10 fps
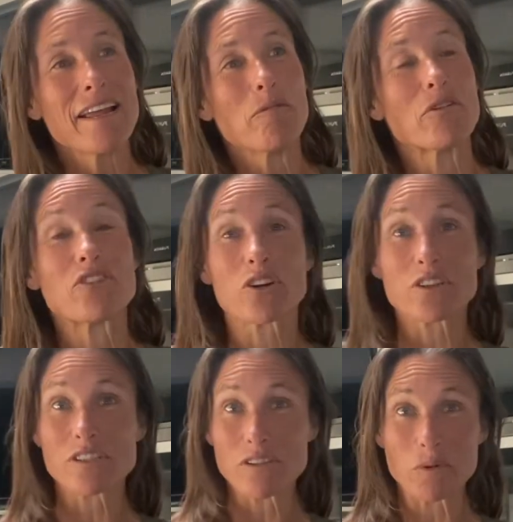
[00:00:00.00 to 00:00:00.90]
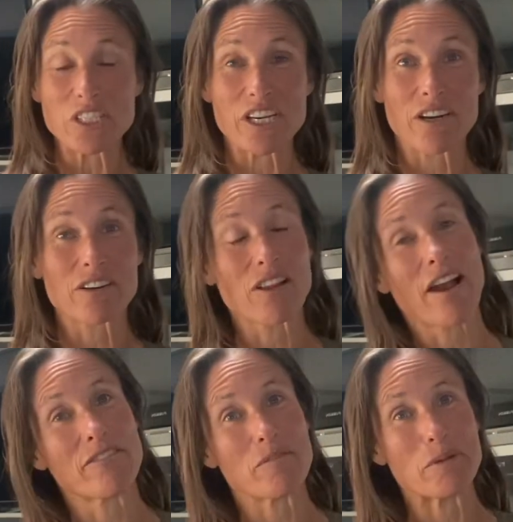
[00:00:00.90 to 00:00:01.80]
We shared a
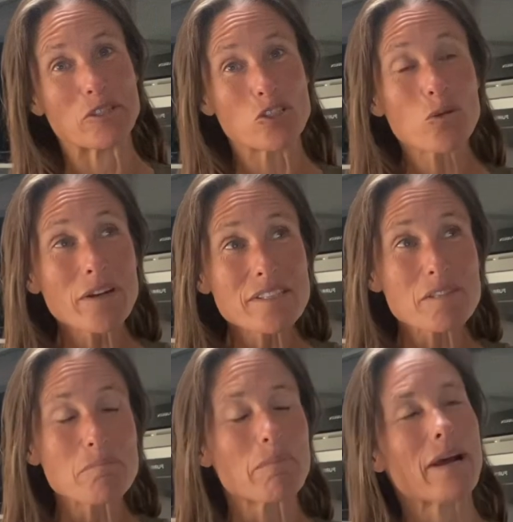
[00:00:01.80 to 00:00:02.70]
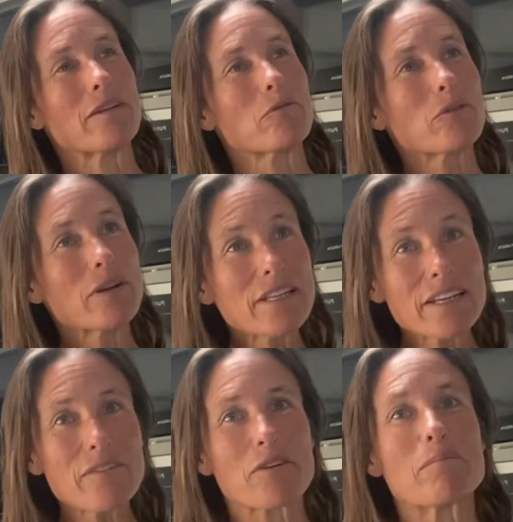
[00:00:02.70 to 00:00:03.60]
lot of them in shorts, but
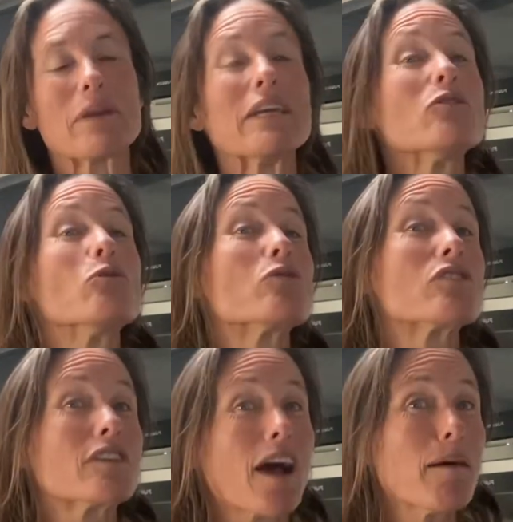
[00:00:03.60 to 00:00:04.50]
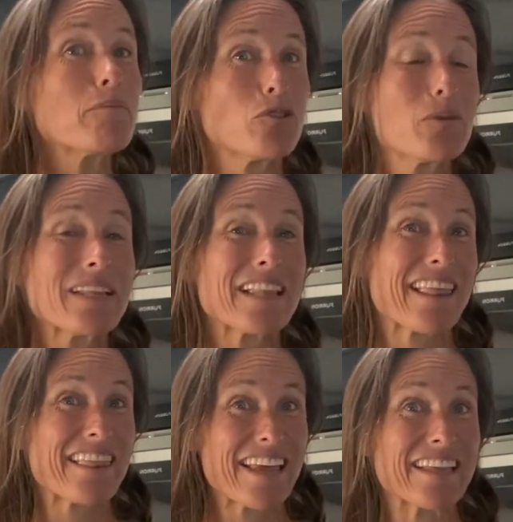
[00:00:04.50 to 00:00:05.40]
really for me to stop doing
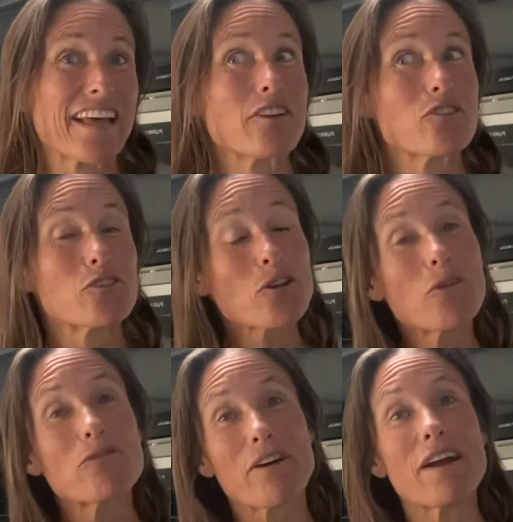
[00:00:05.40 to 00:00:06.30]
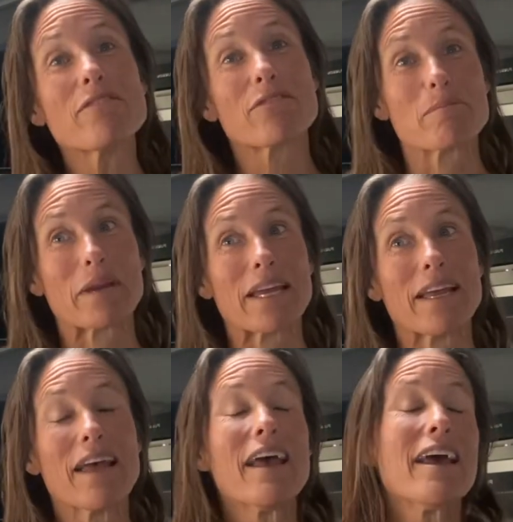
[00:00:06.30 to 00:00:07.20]
a thing that is so fun for me,
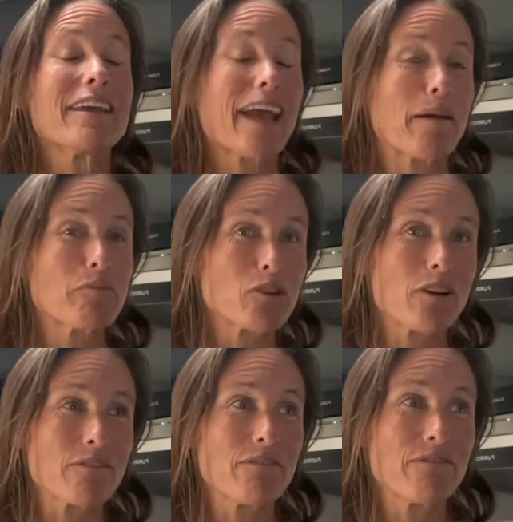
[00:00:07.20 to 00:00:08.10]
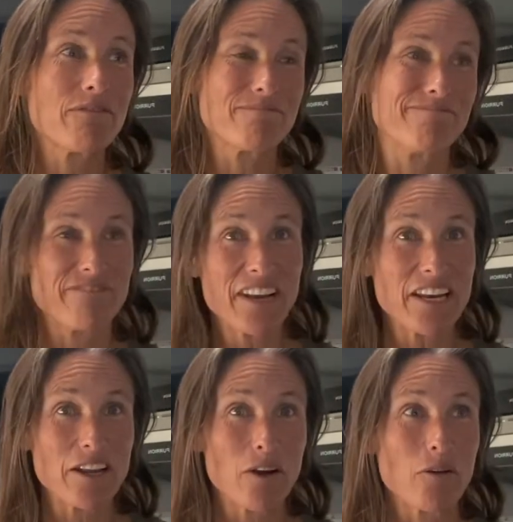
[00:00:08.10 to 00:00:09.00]
capture on
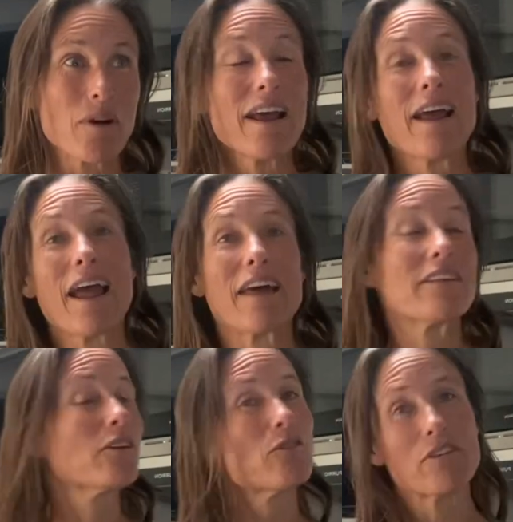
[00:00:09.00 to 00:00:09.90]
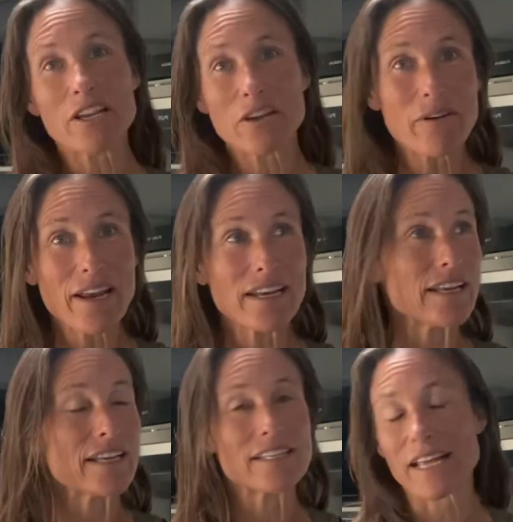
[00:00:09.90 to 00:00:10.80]
video and then go video edit,
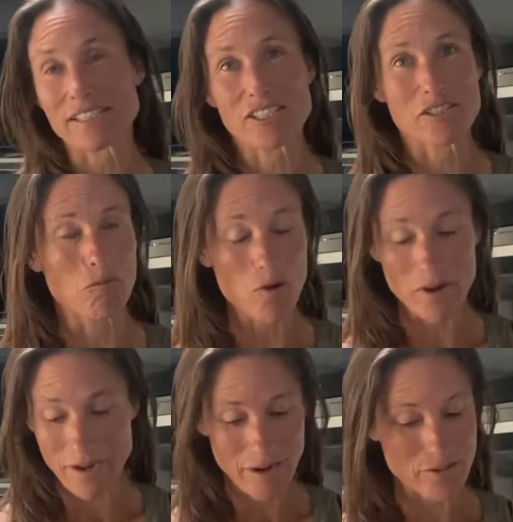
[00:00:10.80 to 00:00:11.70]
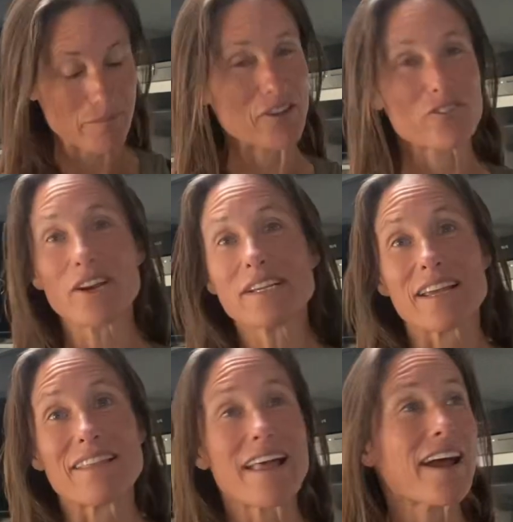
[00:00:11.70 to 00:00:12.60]
that's just one, not to my strengths,
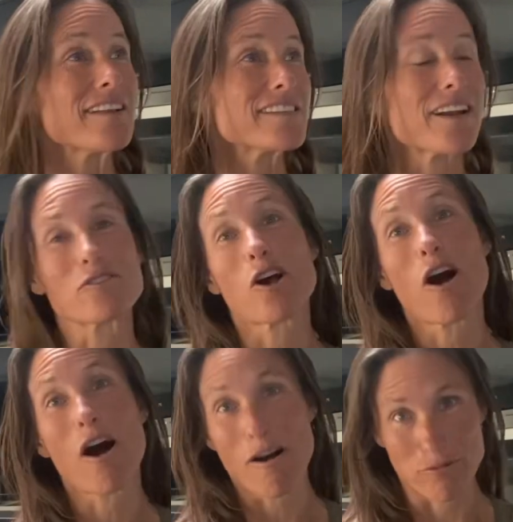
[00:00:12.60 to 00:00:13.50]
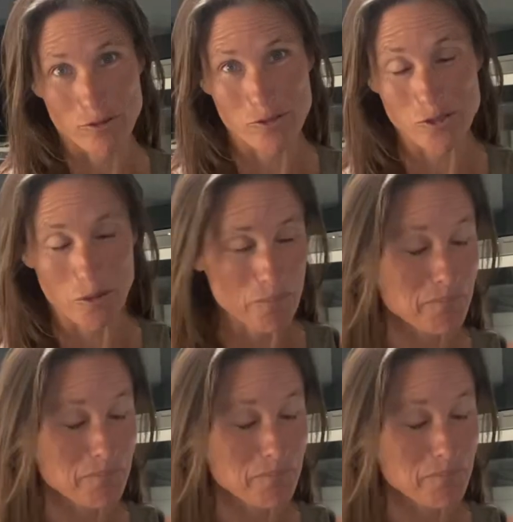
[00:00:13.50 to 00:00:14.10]
and that sounds awful. So